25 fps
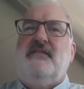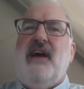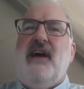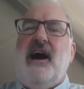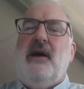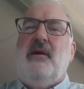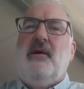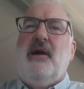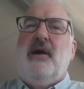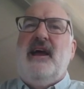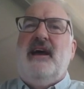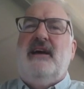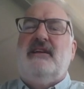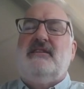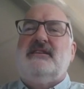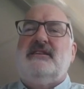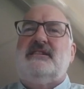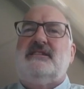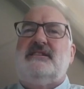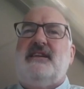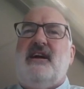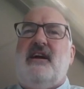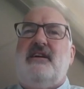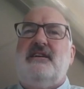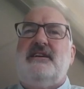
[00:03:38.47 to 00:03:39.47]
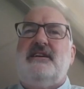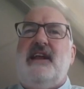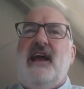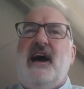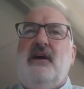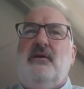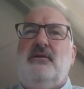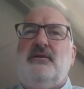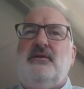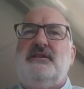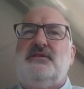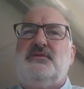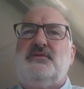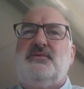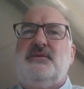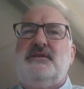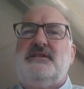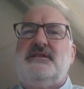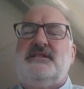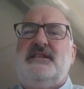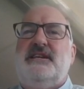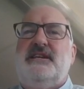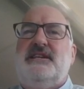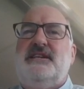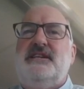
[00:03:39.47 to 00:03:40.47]
kind of how our atlas started out. This
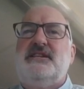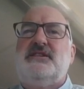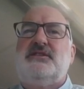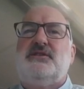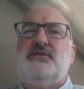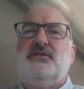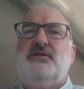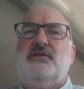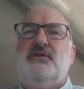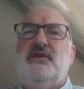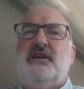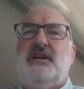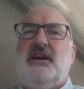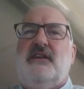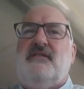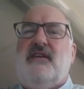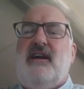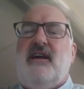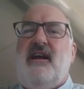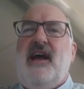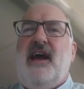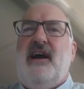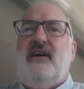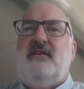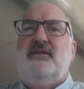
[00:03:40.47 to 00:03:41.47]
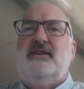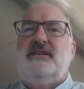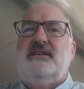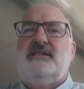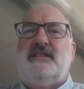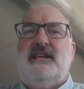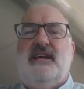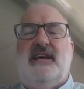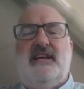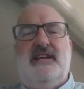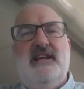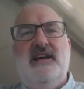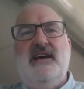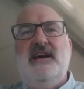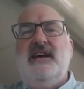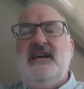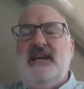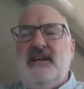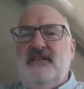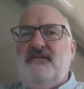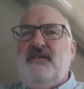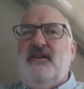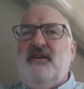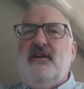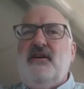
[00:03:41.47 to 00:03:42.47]
was the initial look of our atlas, and
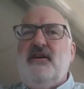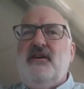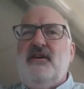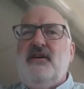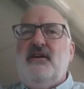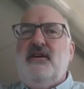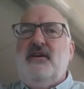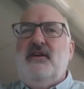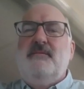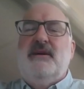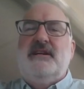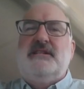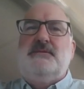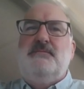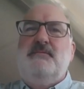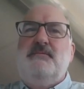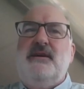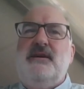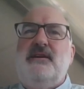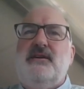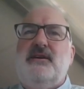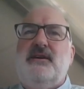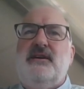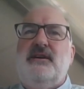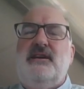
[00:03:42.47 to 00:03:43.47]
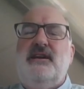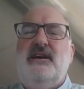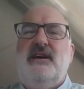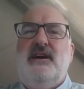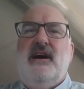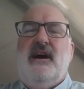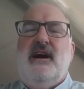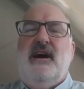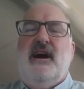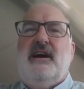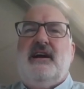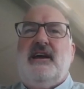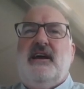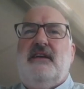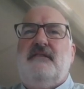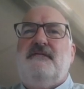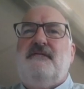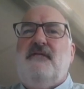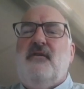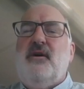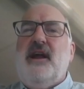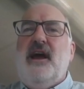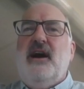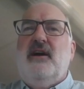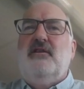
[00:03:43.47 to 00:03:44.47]
it very much mirrored kind of
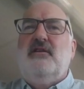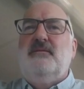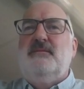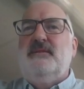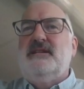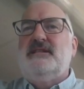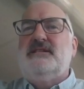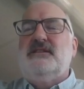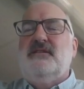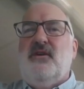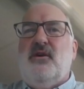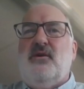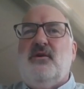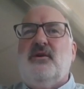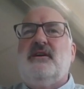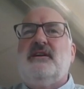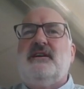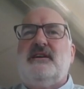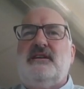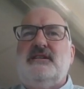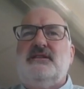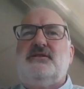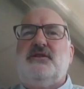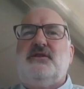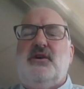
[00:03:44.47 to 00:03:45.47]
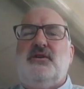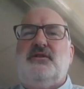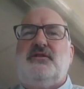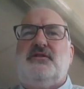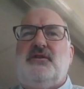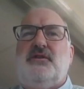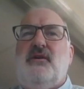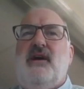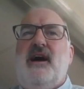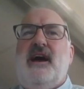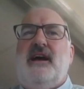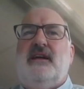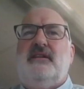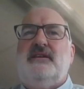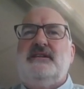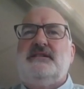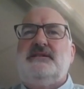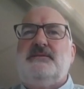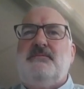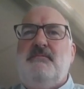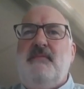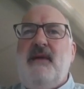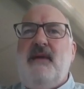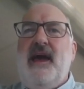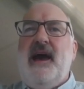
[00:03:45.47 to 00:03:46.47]
4 elements of Oregon's coastal
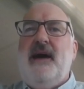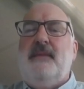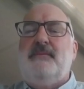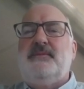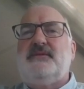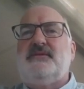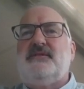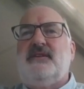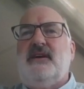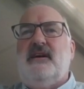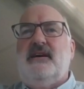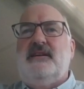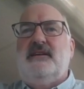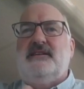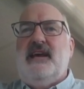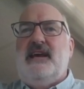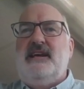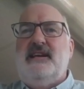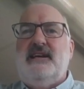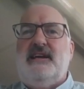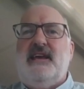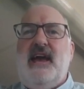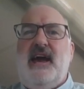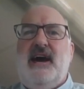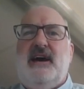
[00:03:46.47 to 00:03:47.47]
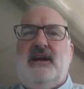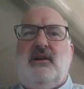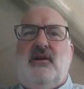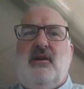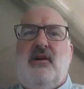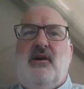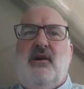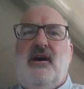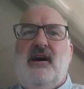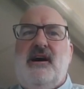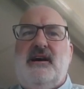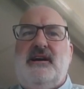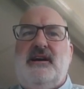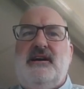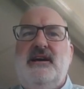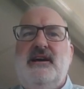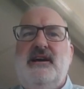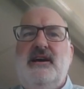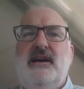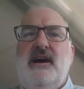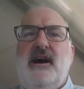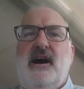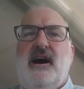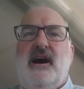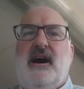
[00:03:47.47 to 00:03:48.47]
atlas: maps, a data catalog,
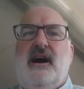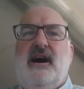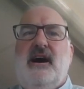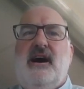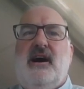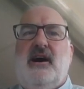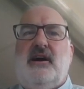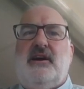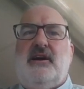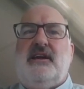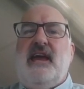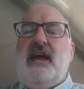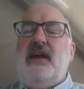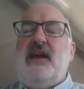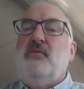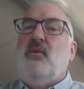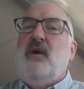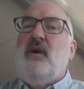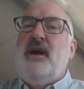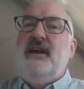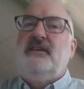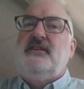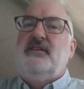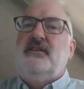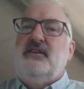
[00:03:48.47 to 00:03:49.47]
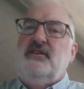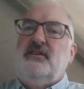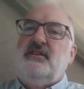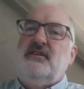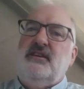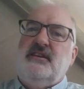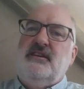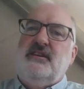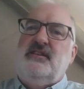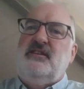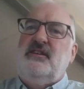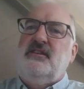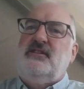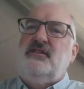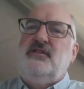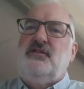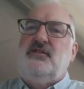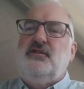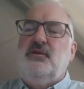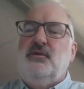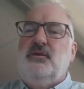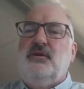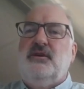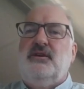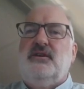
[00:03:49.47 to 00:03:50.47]
a gateway to decision
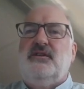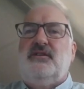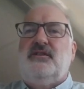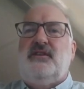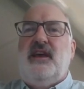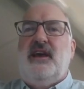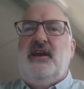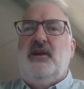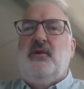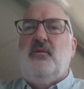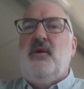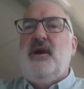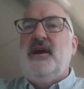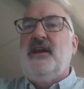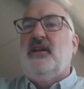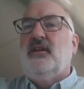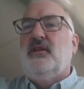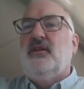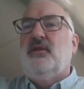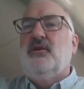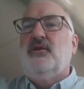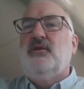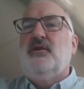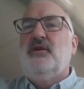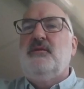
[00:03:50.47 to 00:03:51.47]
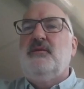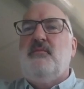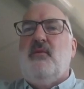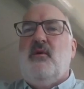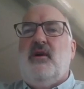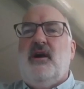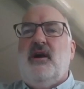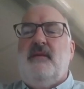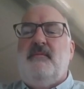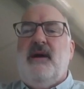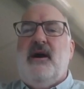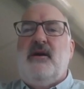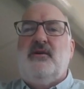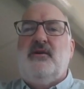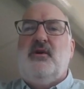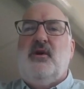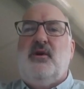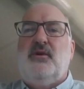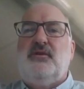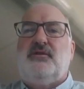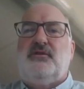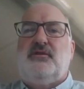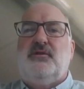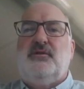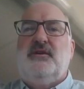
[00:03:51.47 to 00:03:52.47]
tools, and a way to learn more about
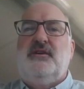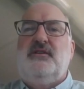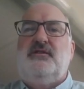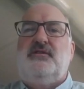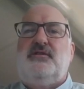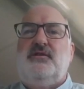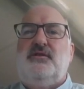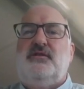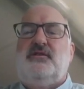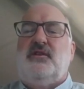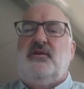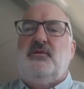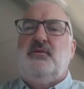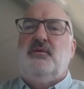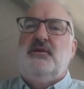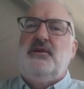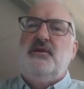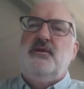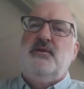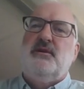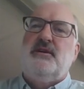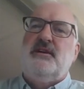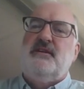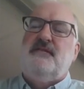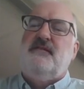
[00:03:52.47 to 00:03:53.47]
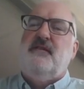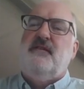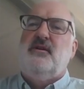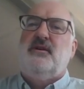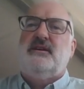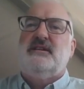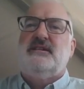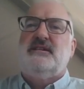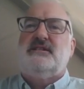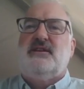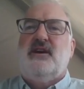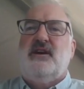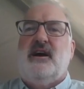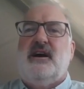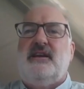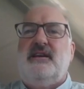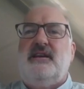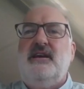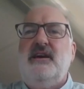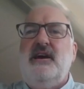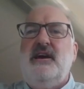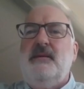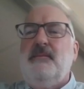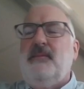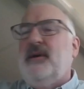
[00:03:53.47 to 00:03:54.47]
coastal issues. And we're really focused
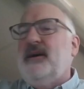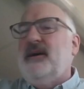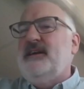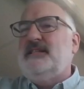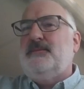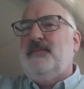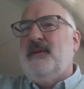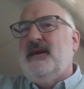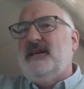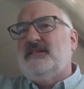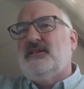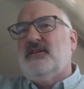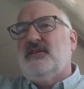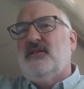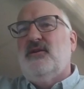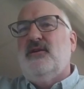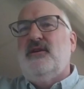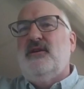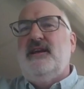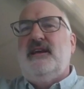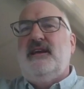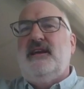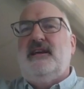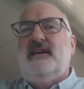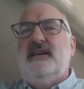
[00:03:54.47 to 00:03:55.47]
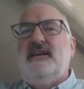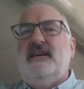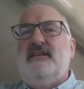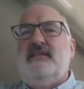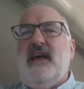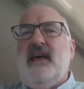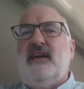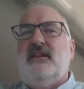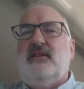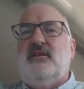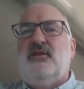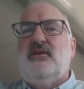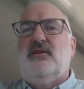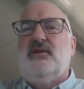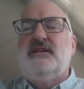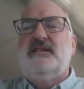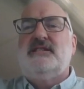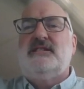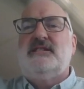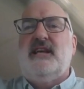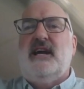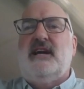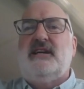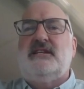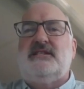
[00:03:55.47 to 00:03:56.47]
on place-based learning in that learn
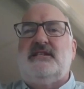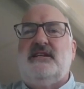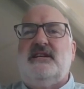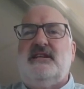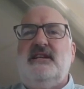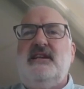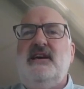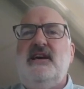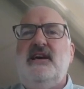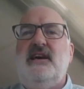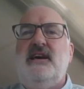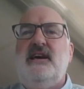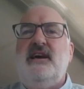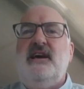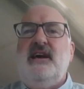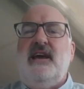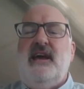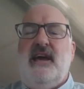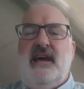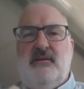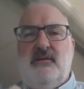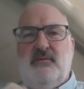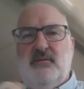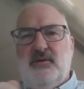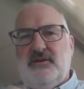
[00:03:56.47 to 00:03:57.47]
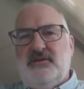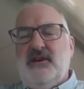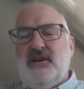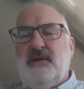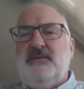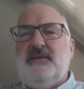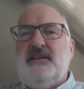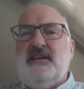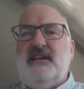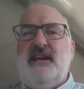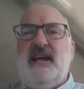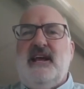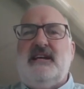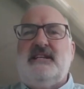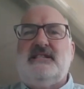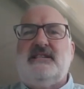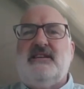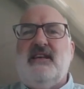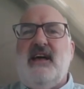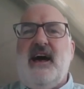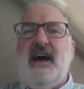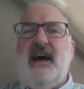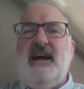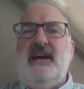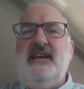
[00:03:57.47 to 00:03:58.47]
section. And we'll jump to the next
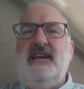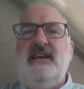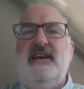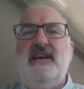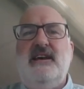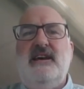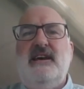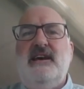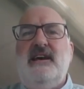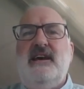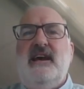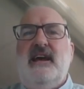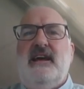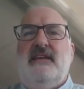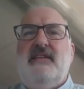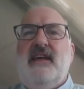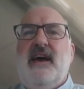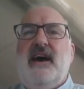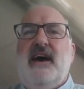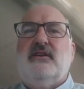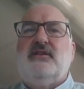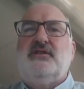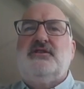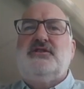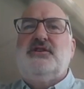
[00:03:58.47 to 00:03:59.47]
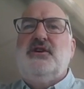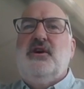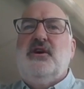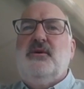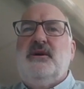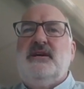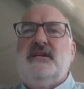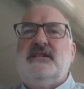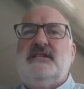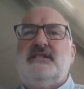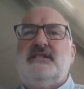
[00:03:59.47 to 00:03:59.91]
slide. And that'll show